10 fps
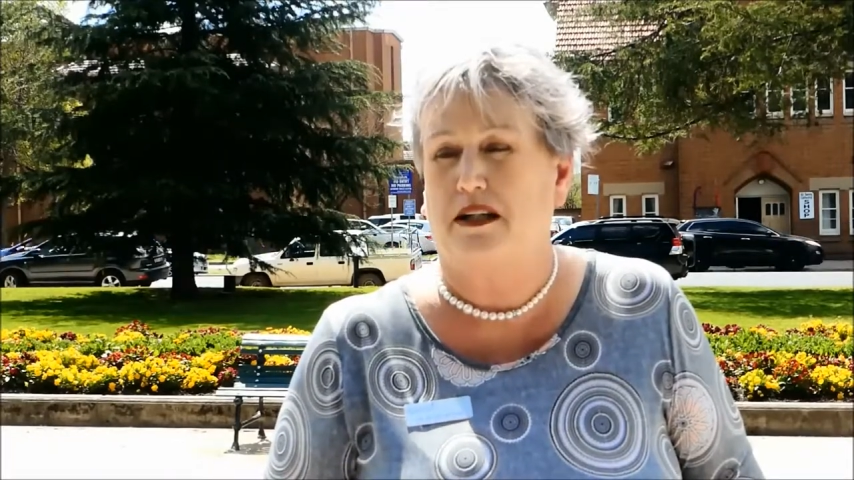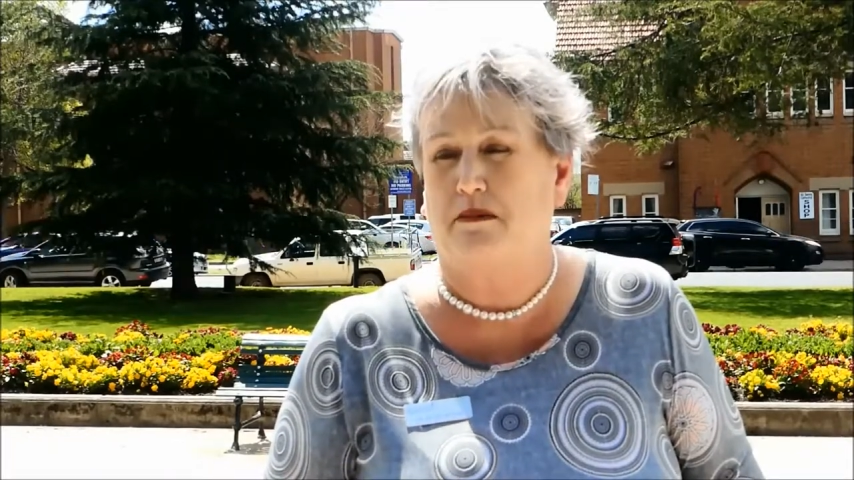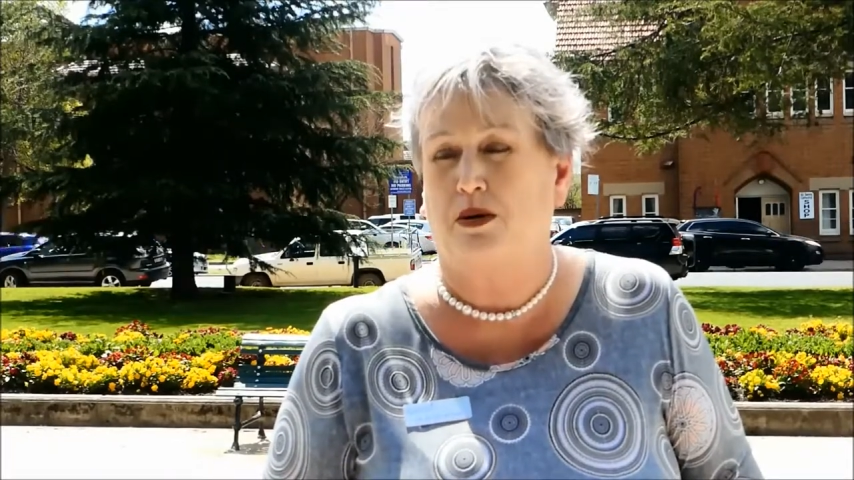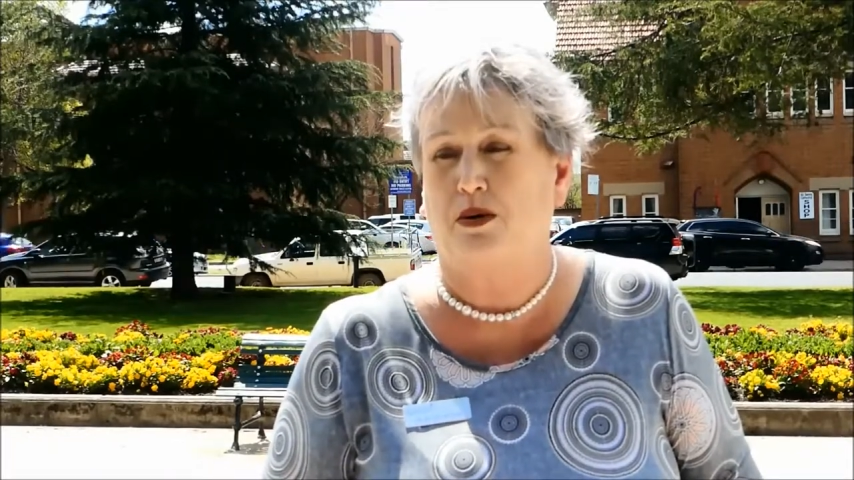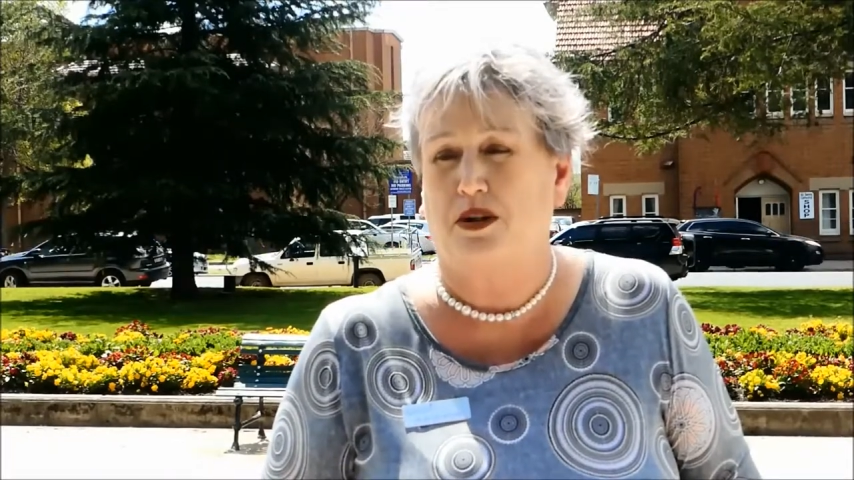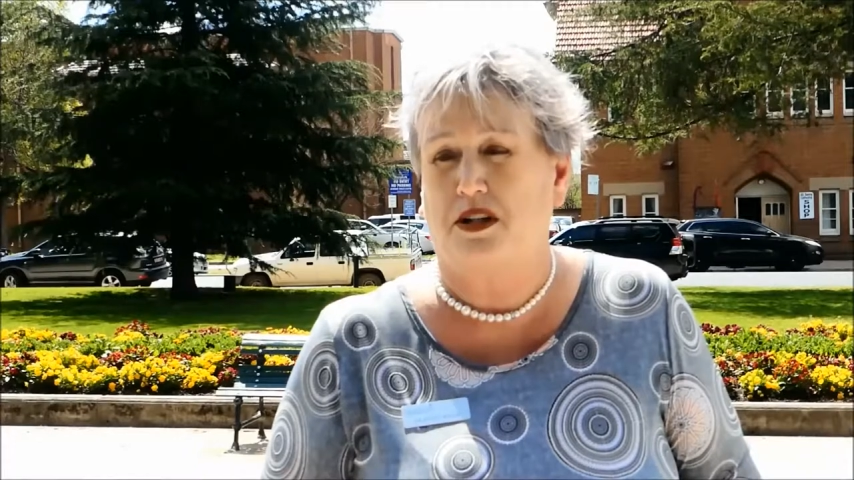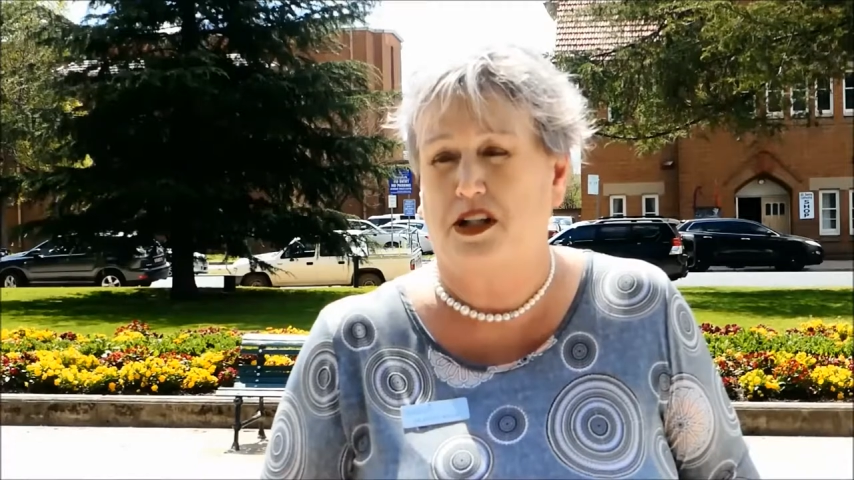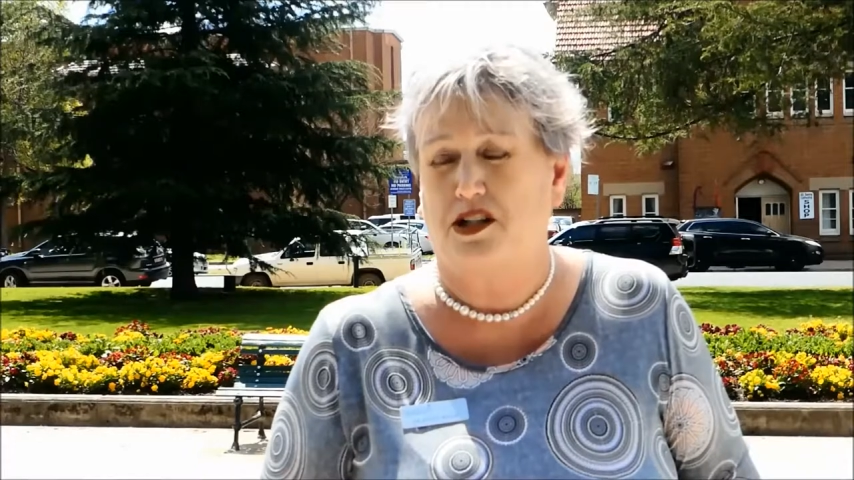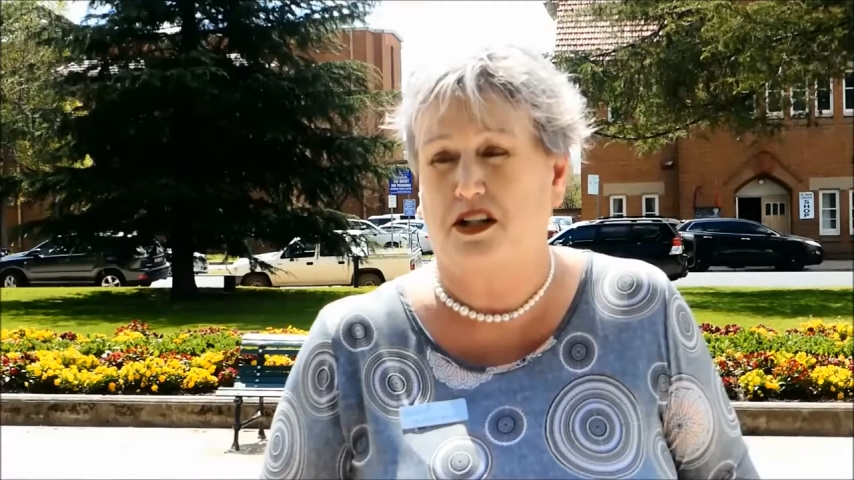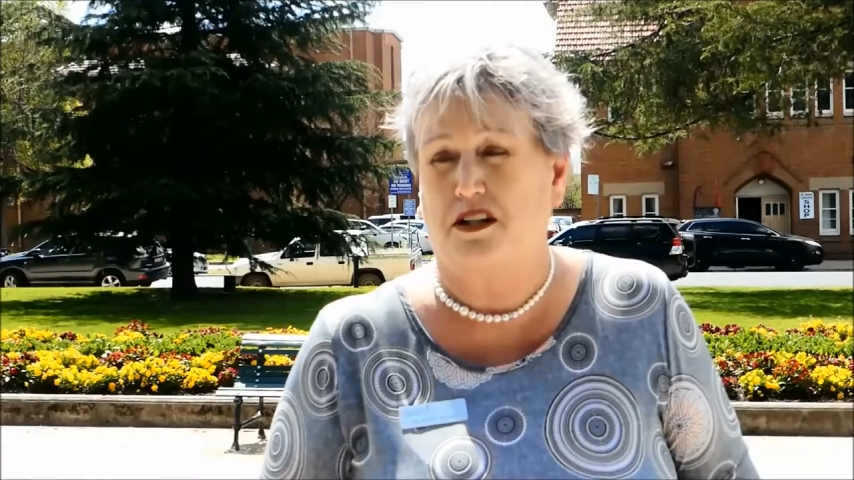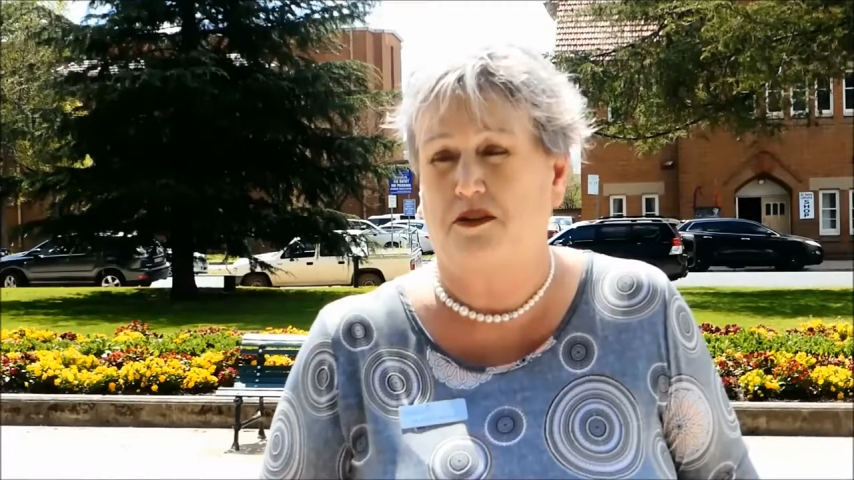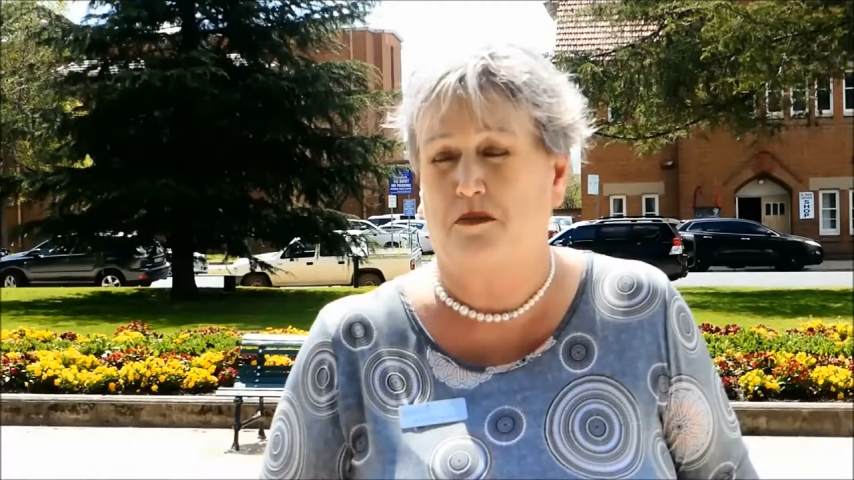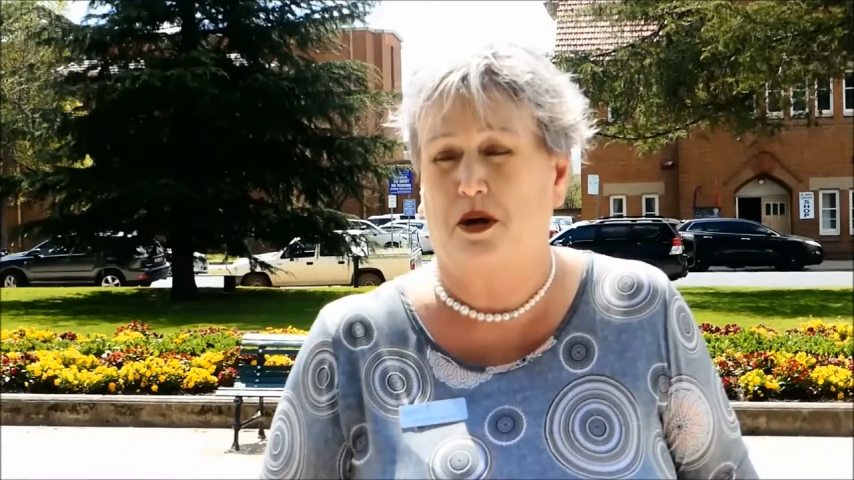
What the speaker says: important initiative and